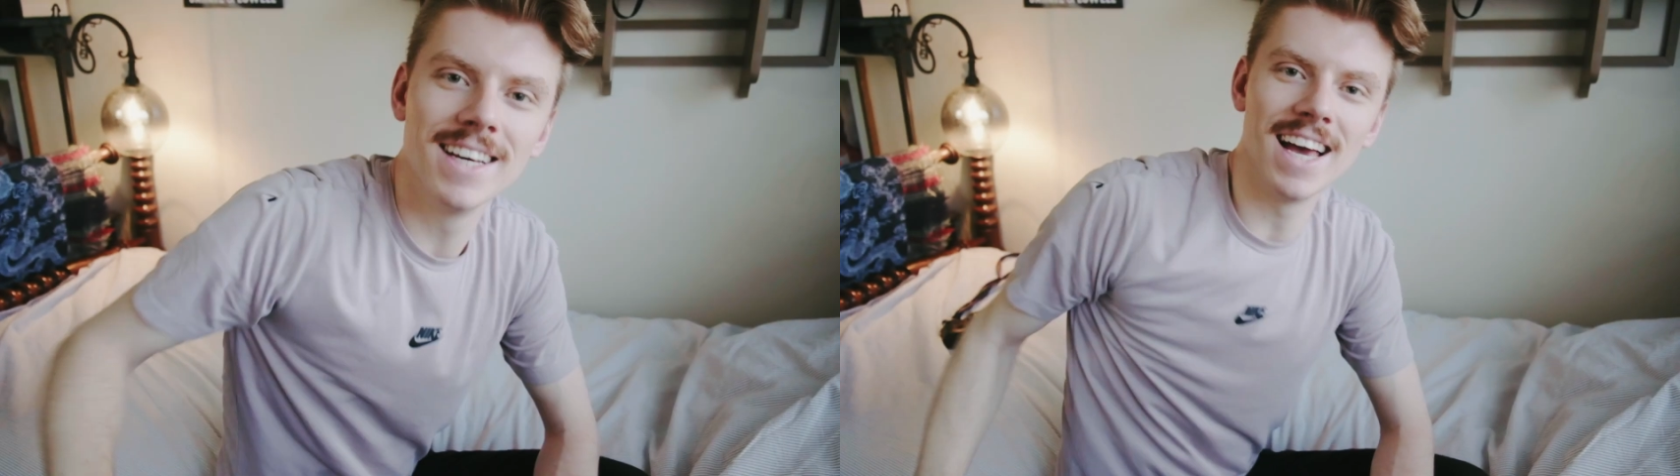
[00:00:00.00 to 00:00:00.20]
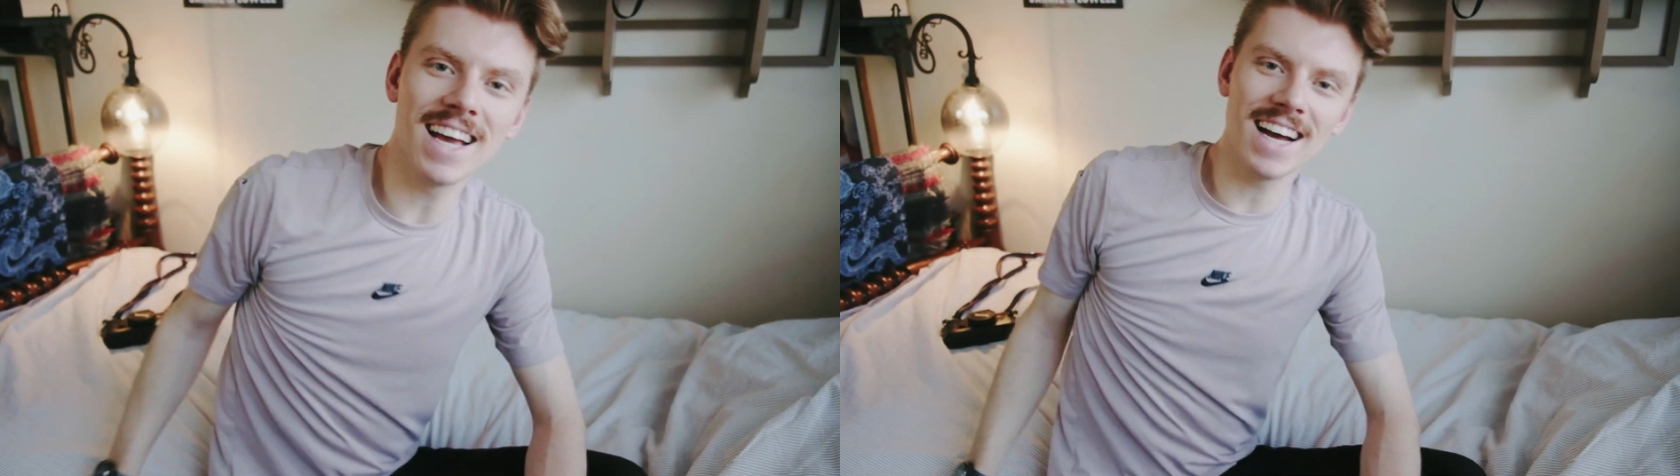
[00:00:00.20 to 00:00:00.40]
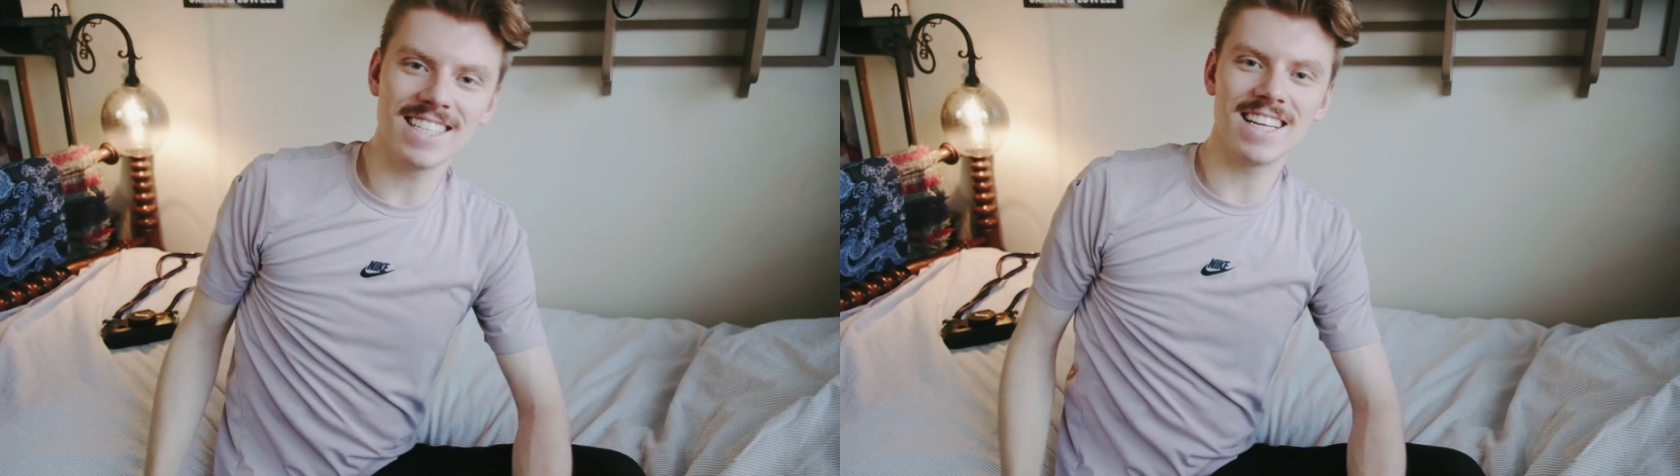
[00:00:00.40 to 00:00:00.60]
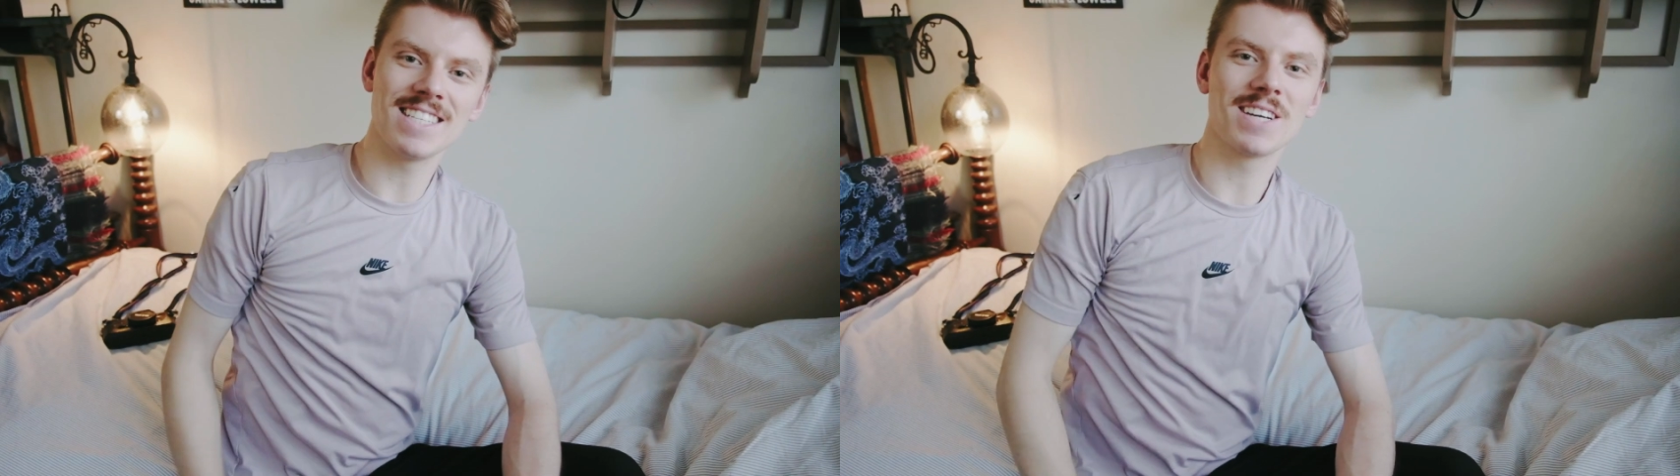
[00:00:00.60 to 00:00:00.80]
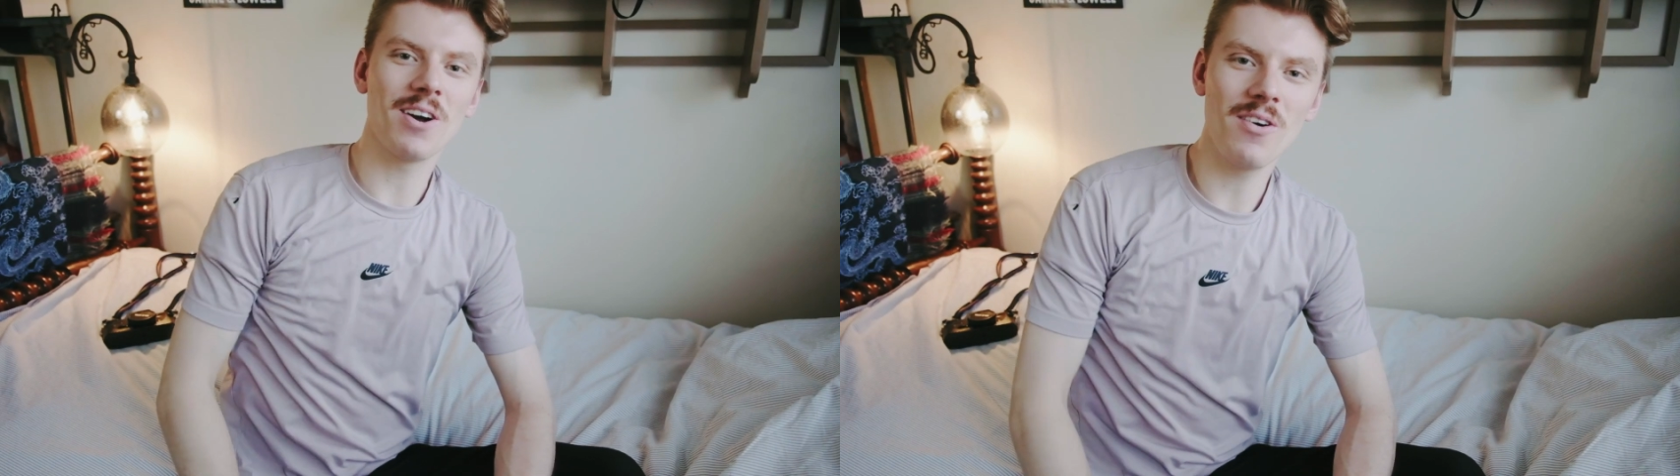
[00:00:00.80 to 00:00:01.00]
Hey guys, how's
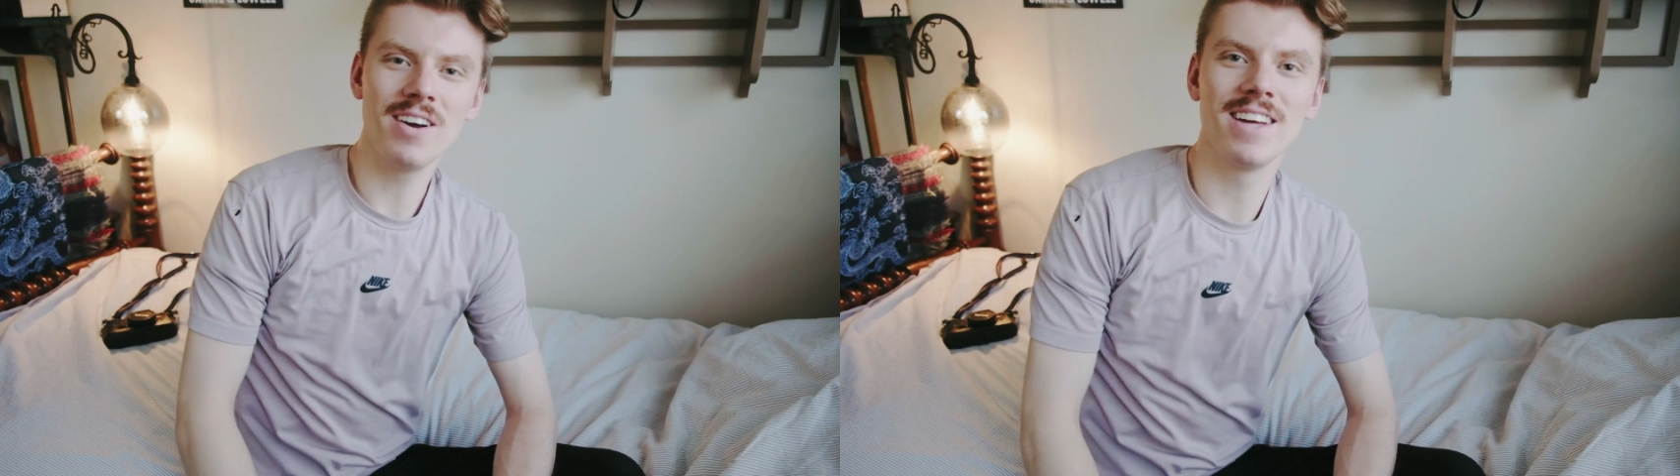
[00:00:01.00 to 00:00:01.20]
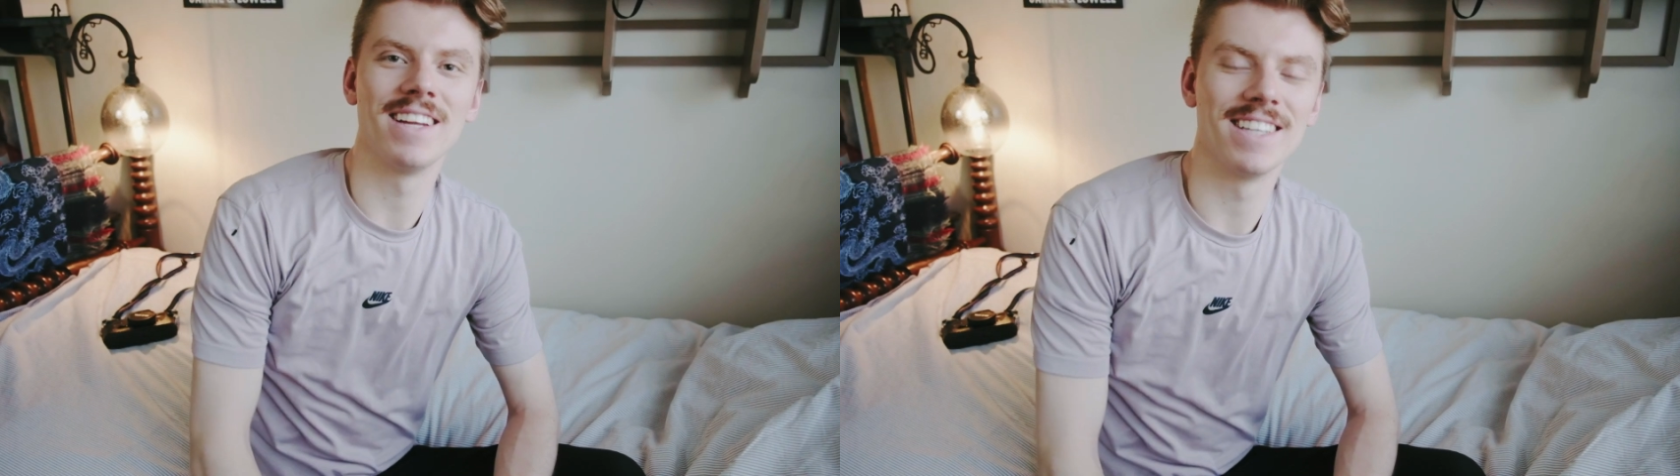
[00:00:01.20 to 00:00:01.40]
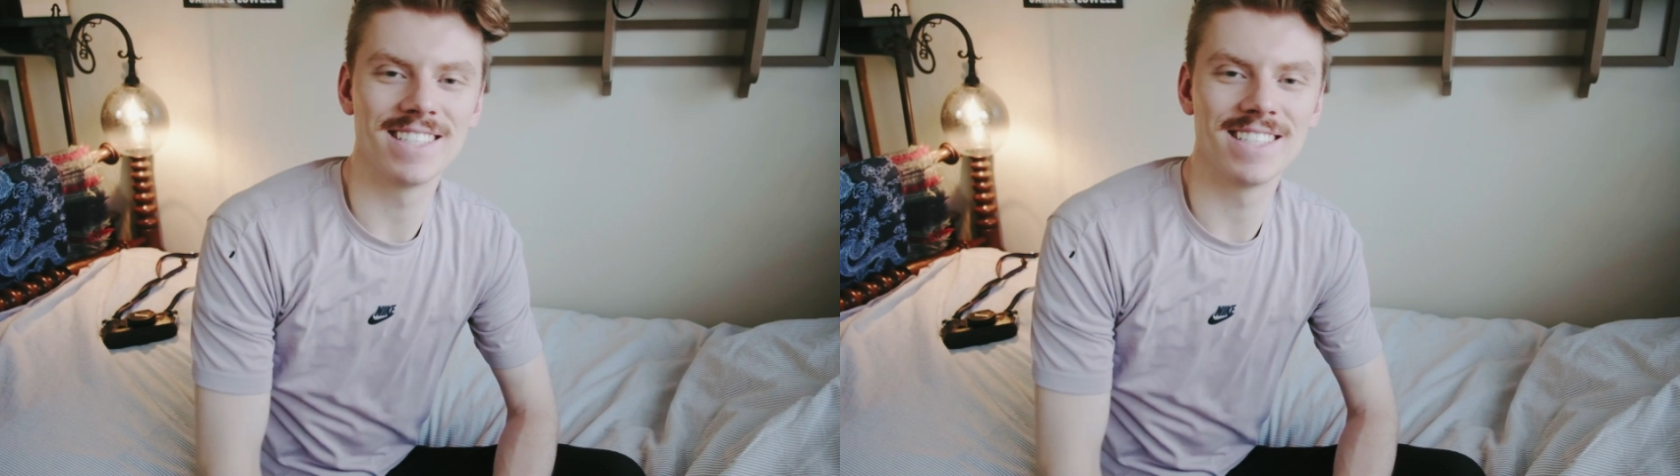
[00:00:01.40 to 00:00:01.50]
it going?